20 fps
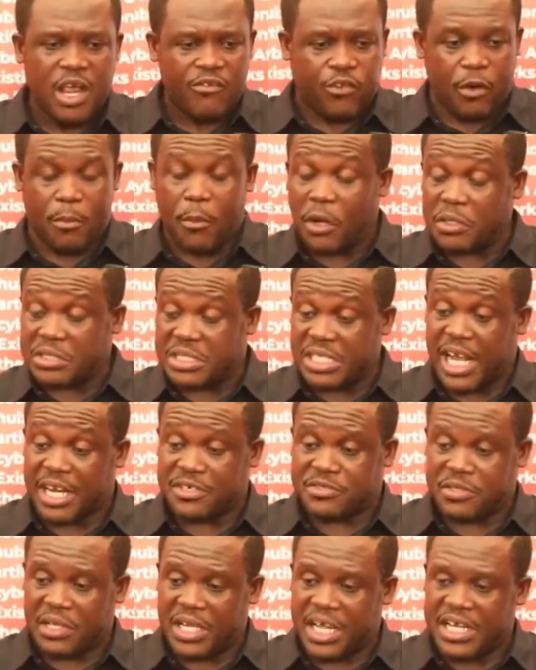from
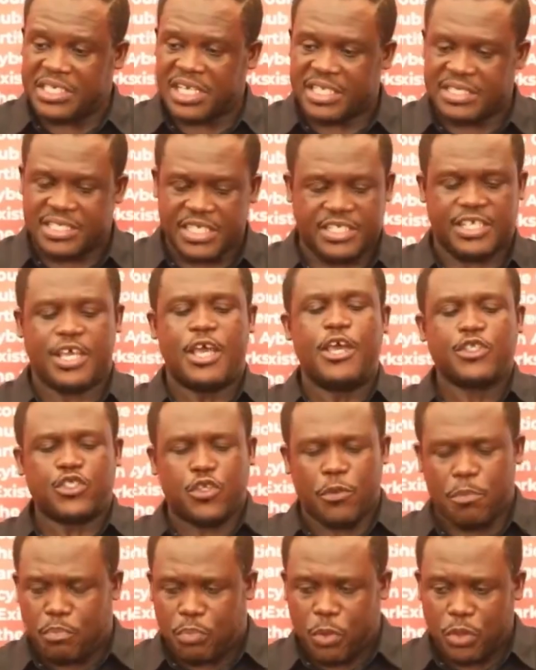multilateral agencies
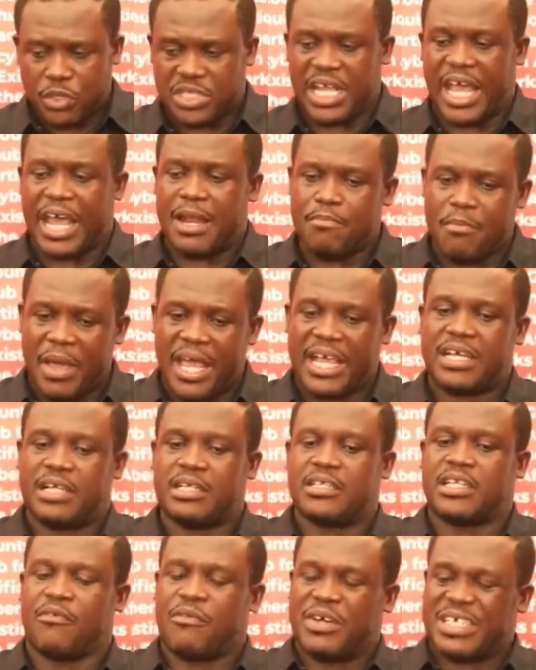to boost and make
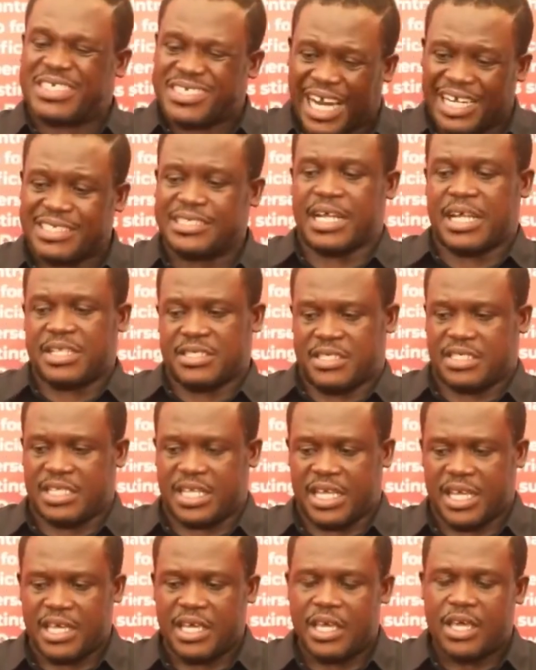the
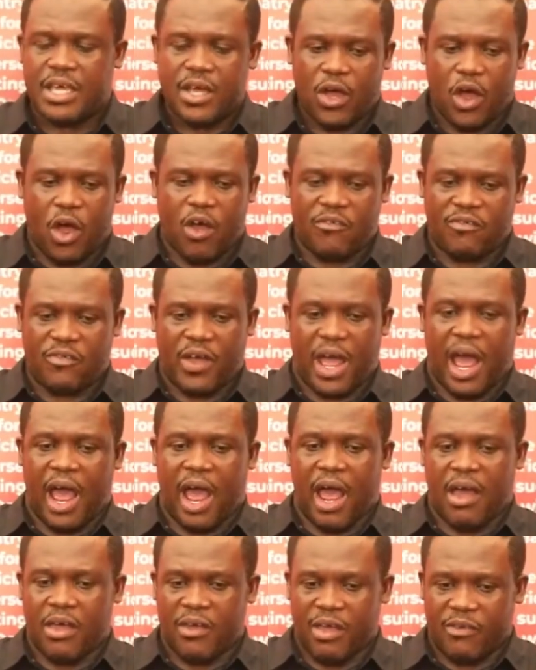redundancy of
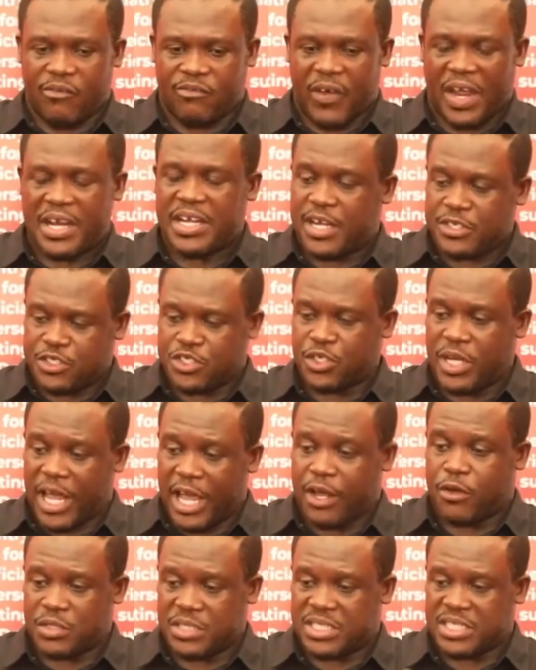our financial
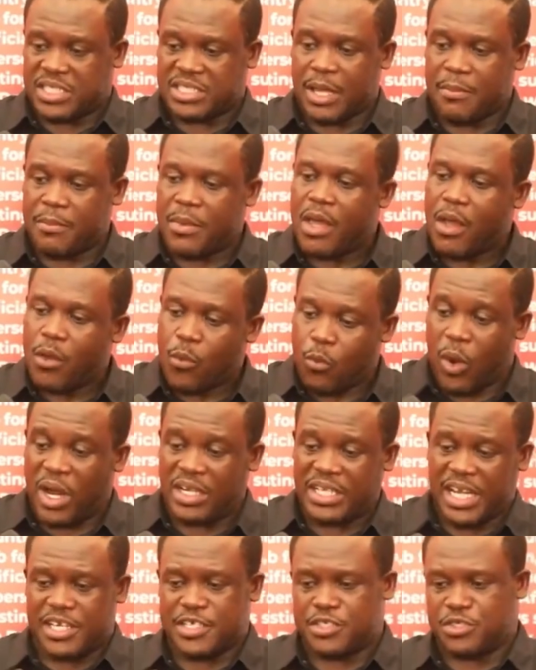ecosystem
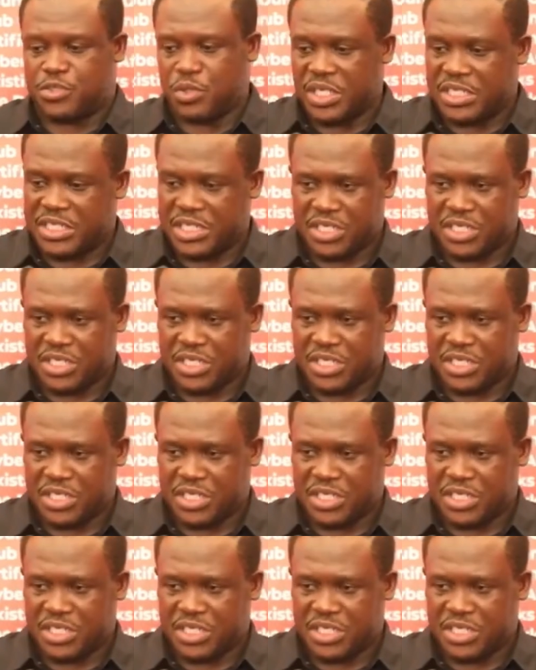one that is truly